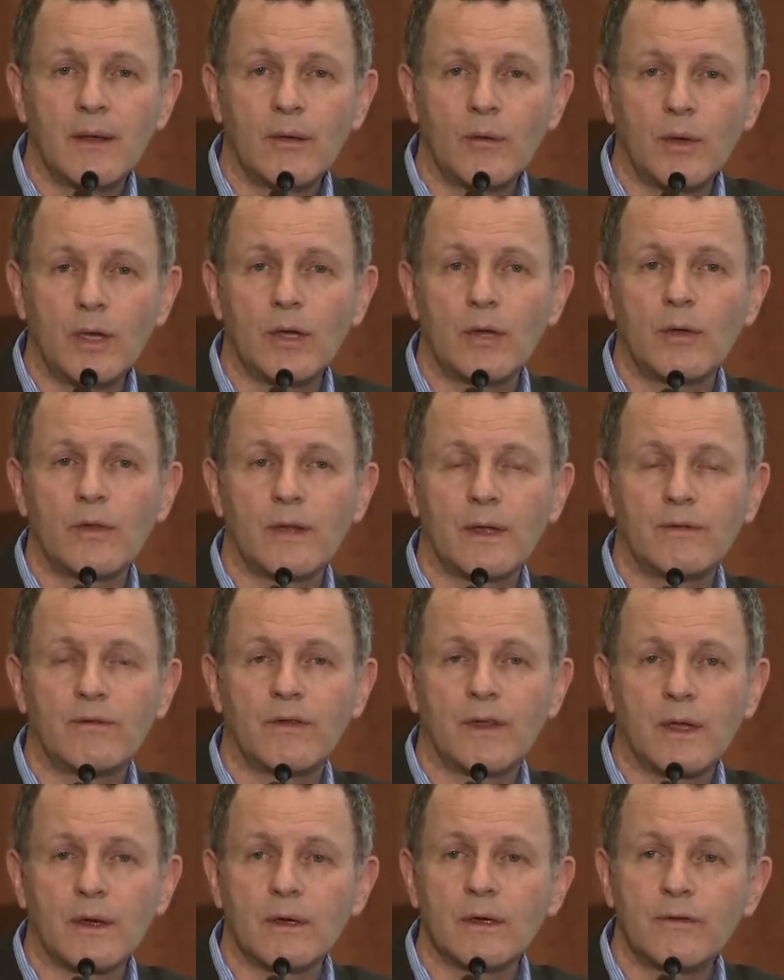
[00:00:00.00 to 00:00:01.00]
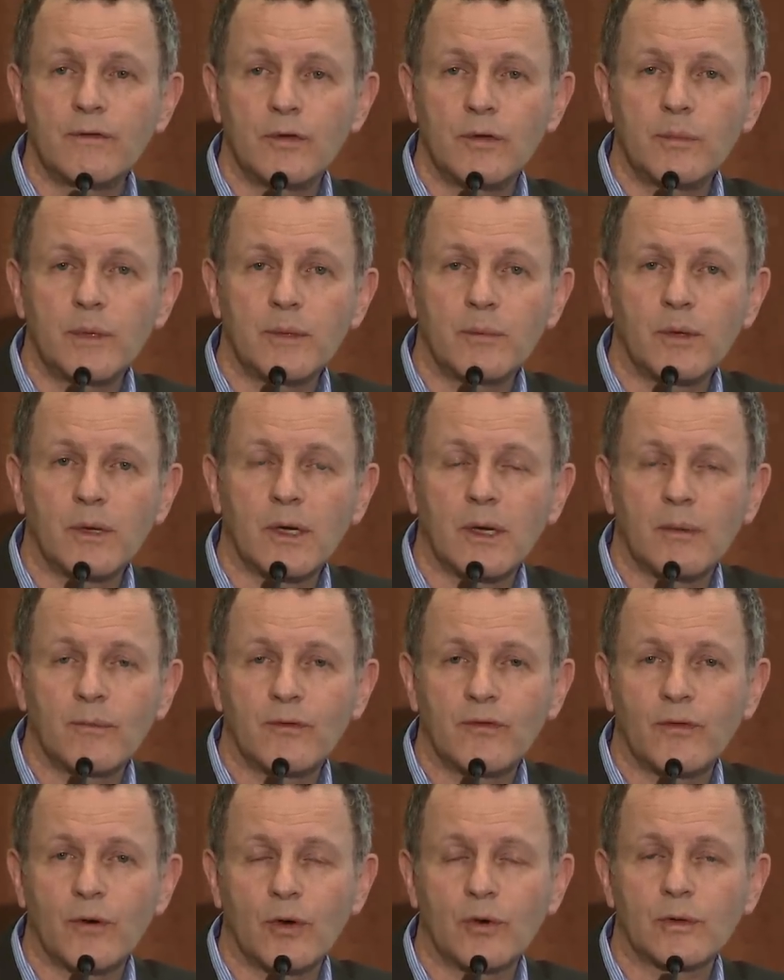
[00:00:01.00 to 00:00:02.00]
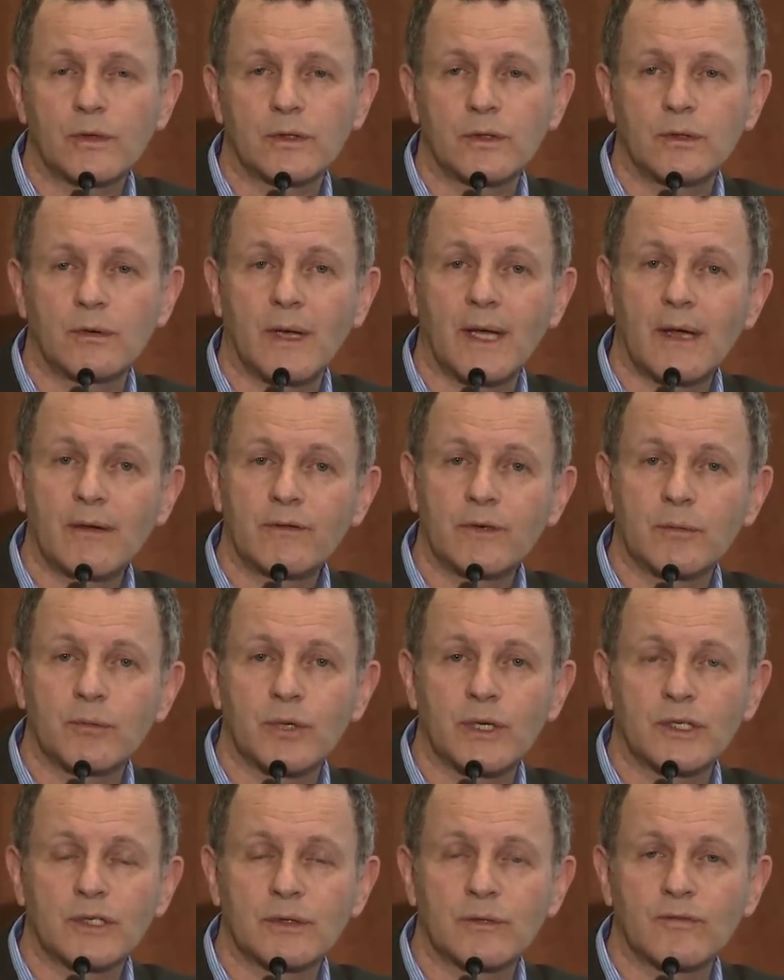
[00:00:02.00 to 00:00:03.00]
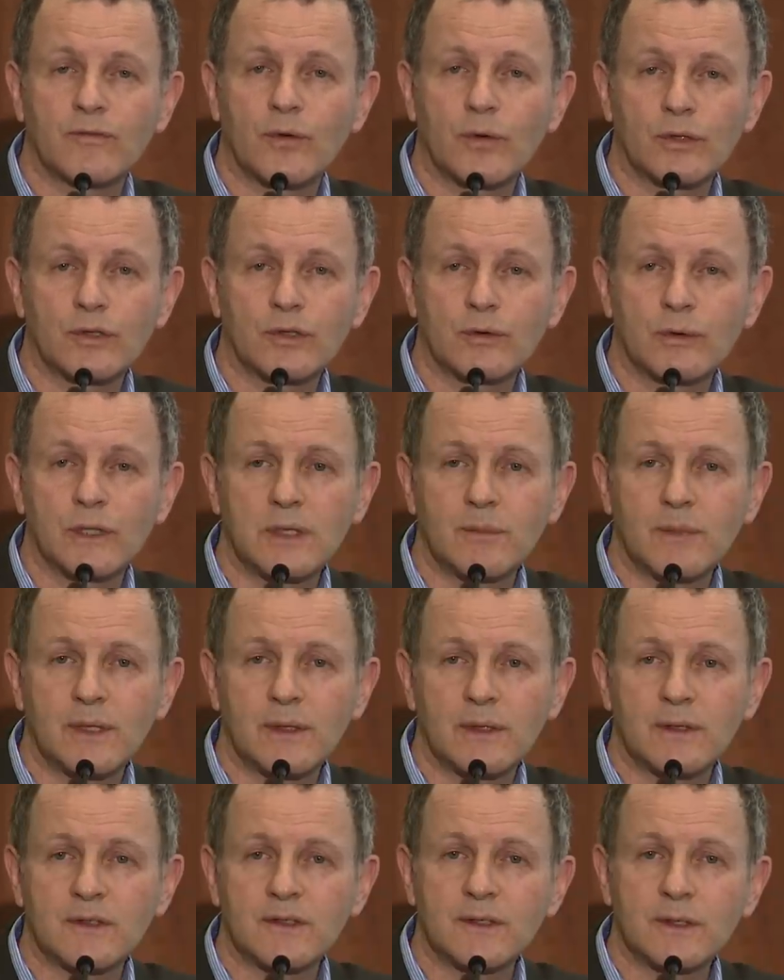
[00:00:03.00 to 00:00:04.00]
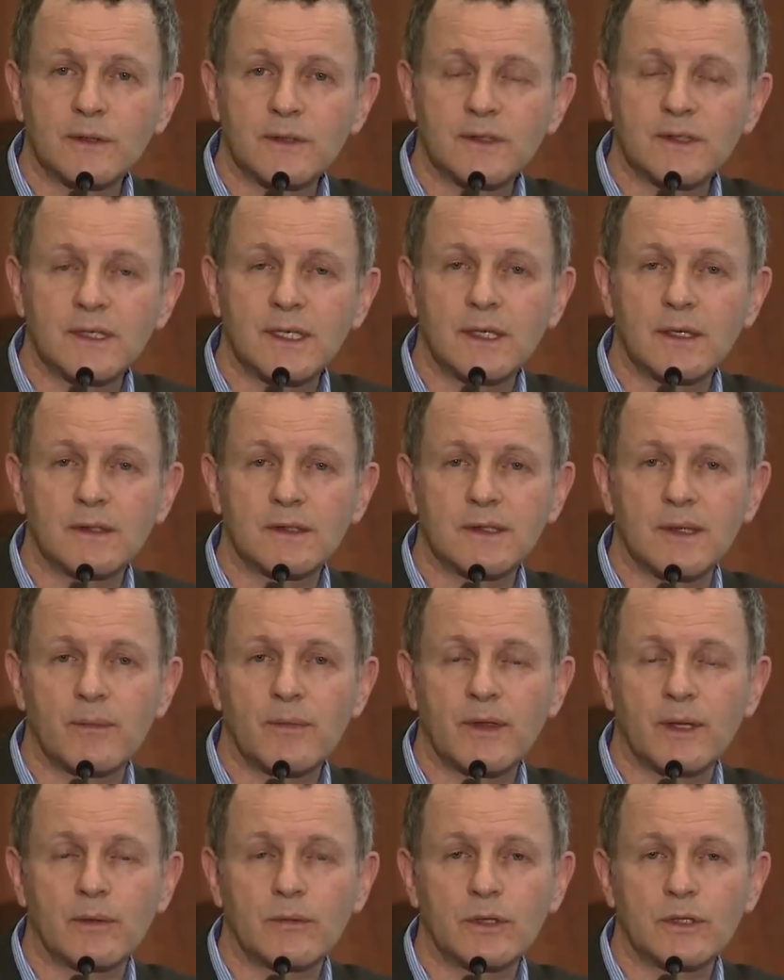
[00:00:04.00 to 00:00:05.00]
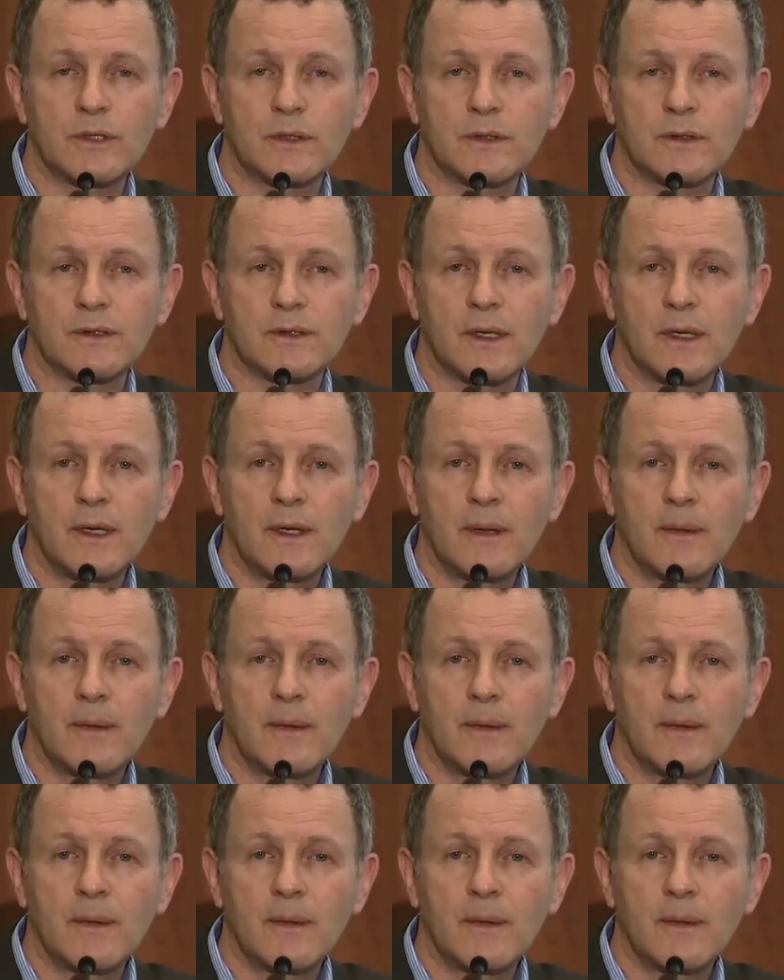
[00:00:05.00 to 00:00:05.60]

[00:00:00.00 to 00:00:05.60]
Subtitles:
We know that very few people come forward who have depression for treatment. It's still seen as something which is